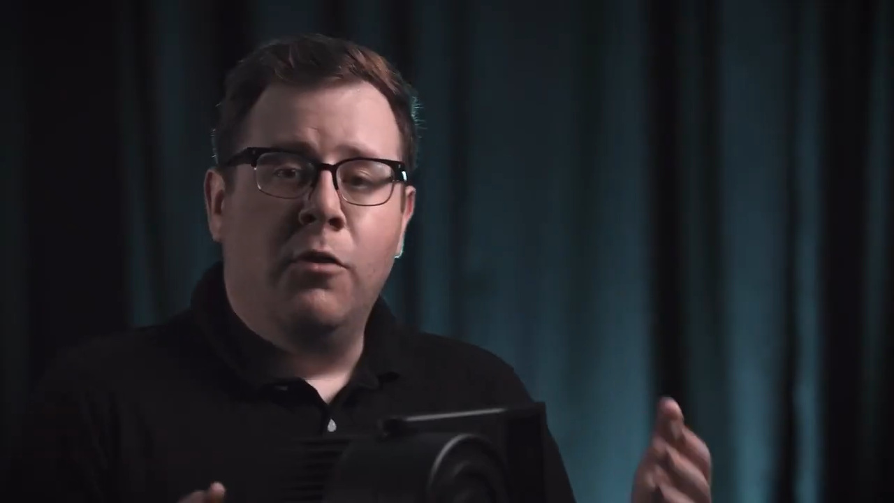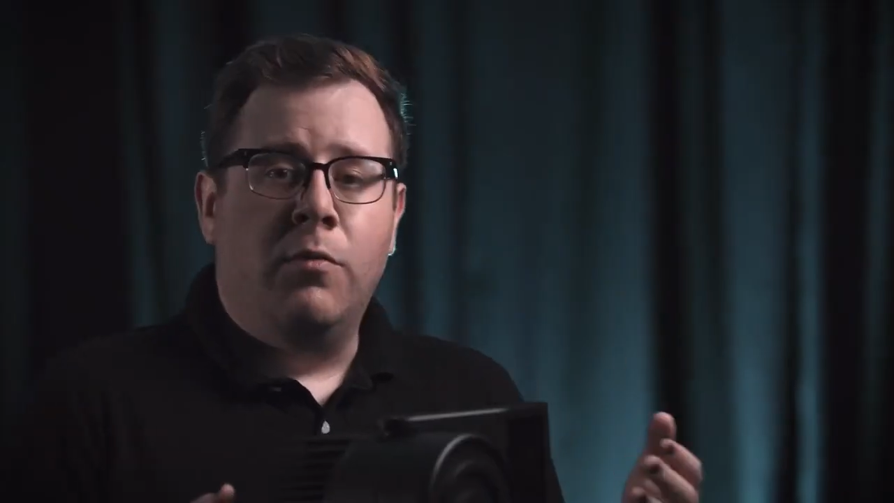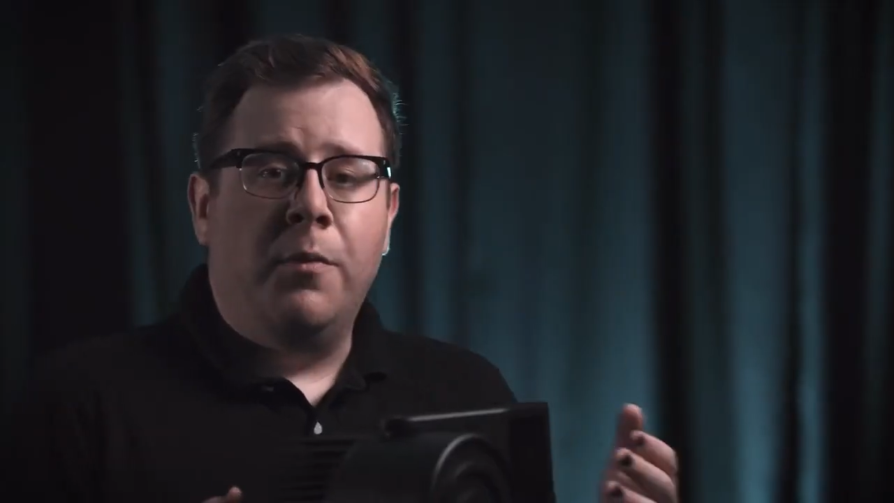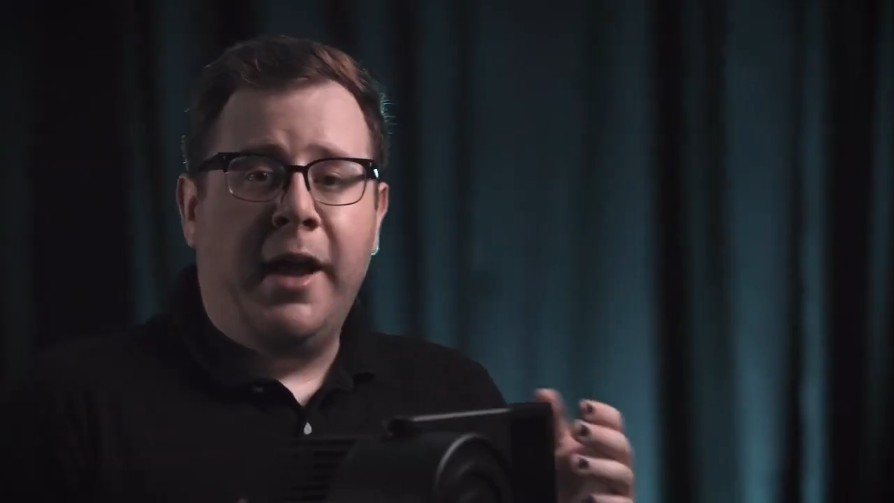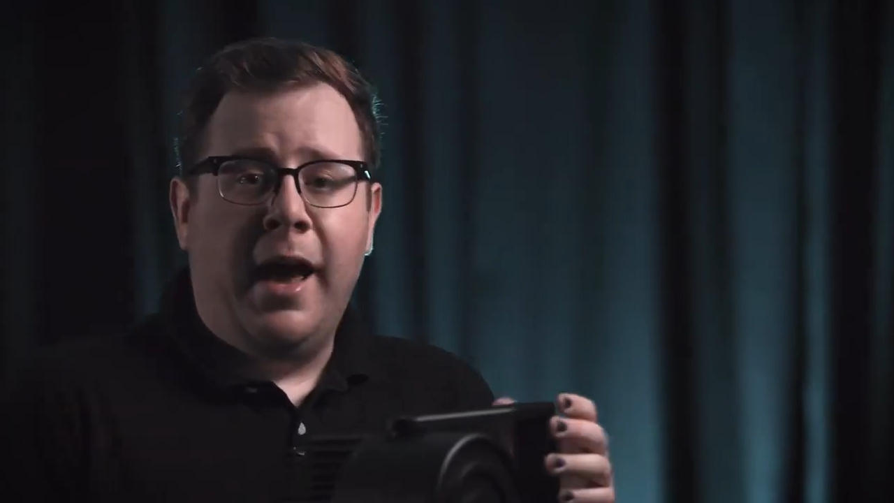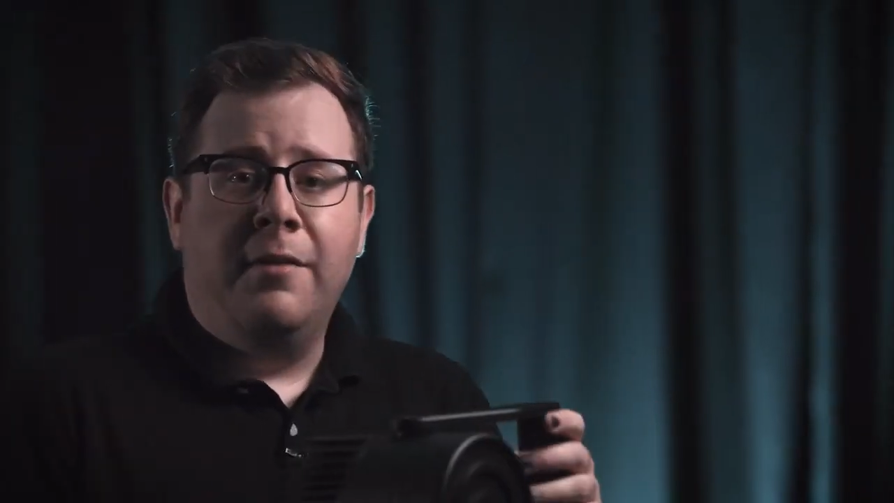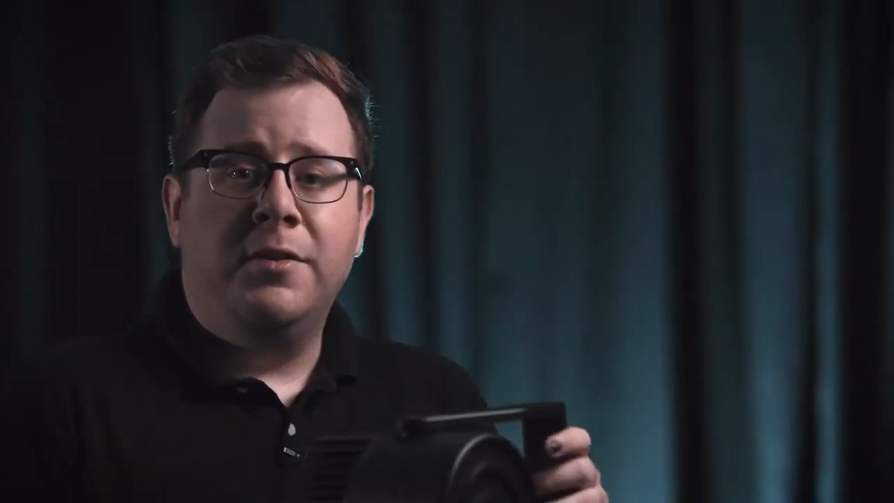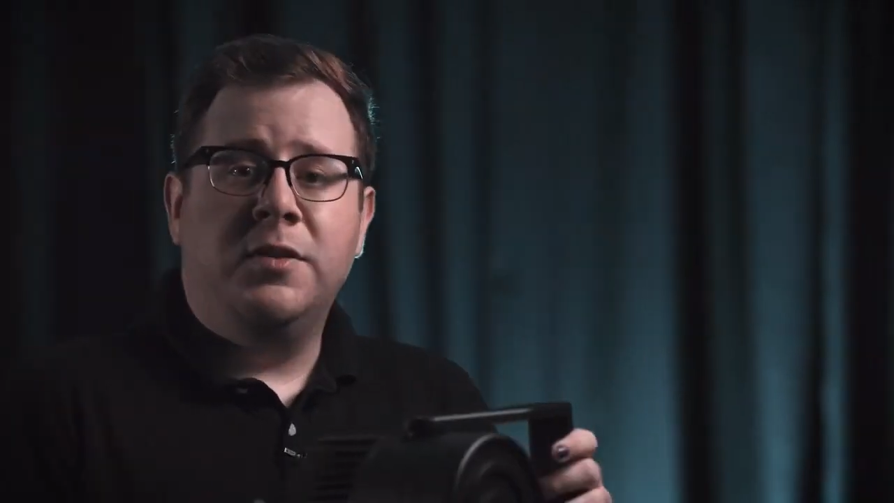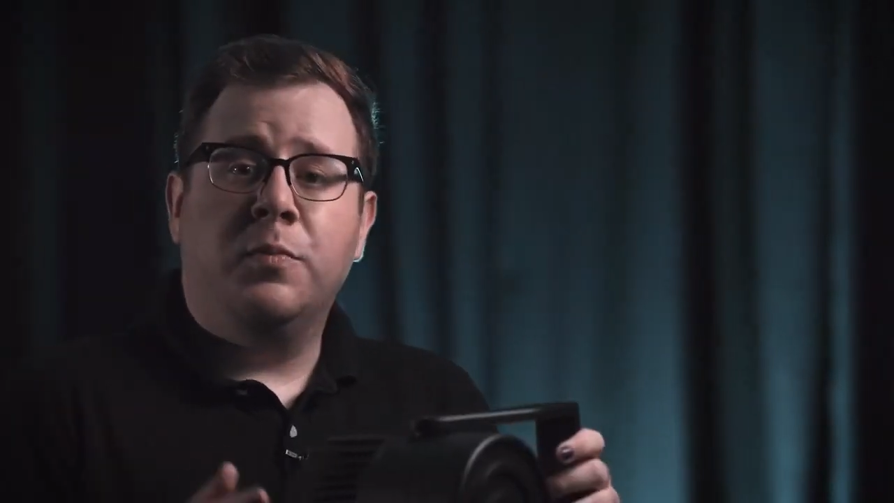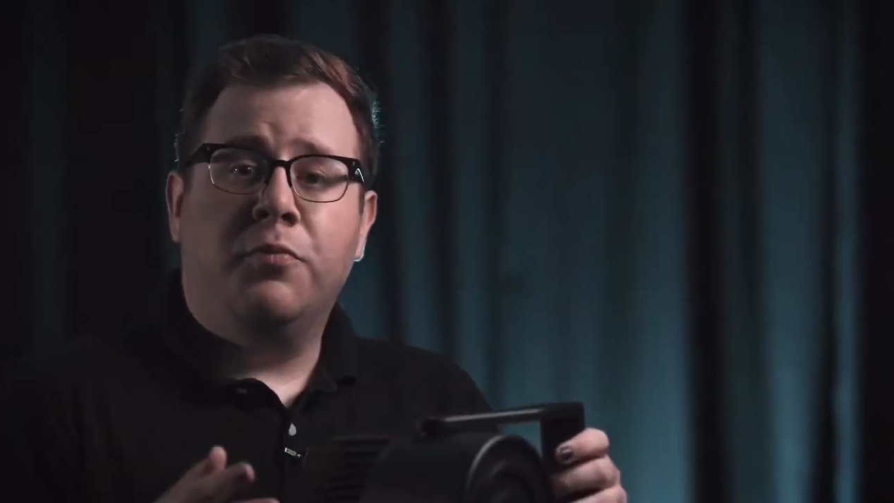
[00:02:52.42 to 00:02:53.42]
What we
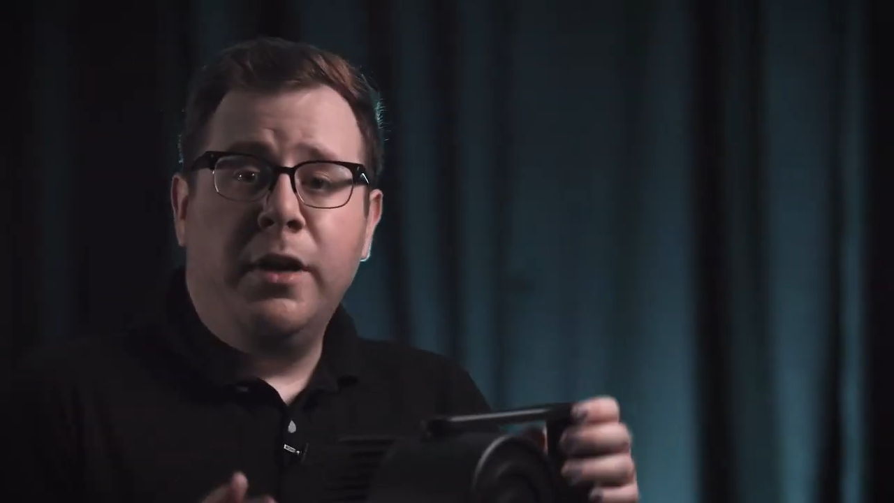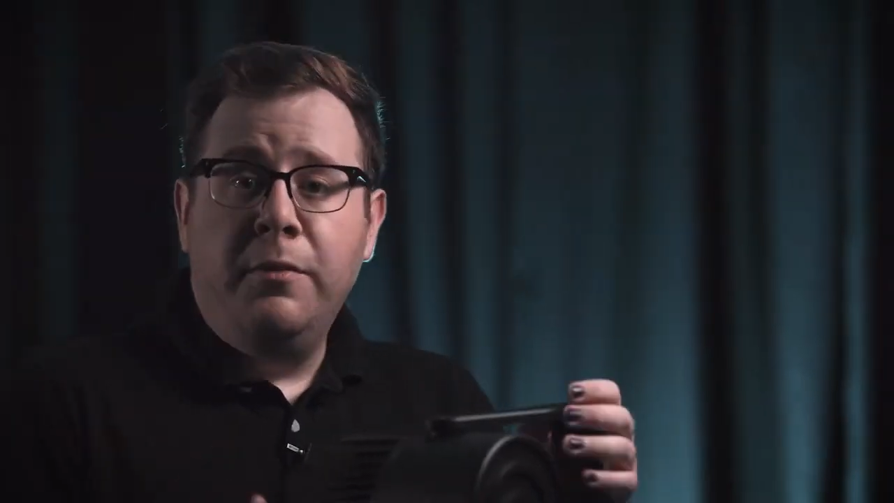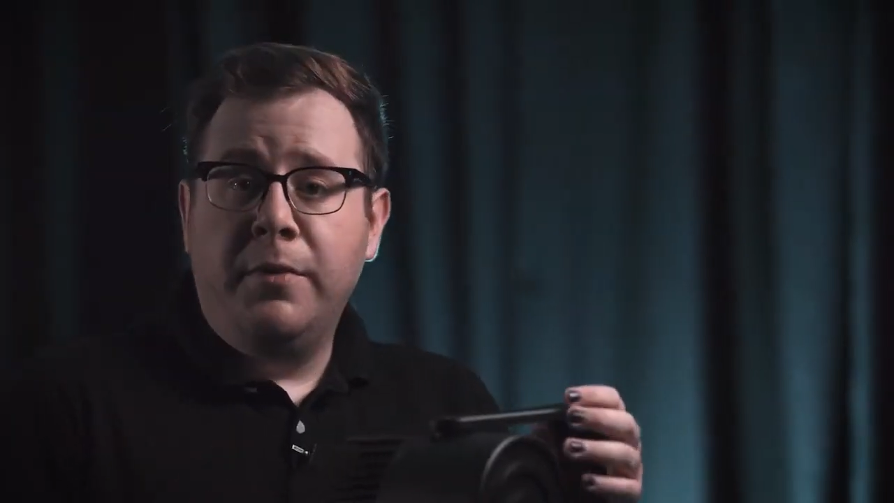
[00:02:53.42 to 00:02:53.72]
have is a pretty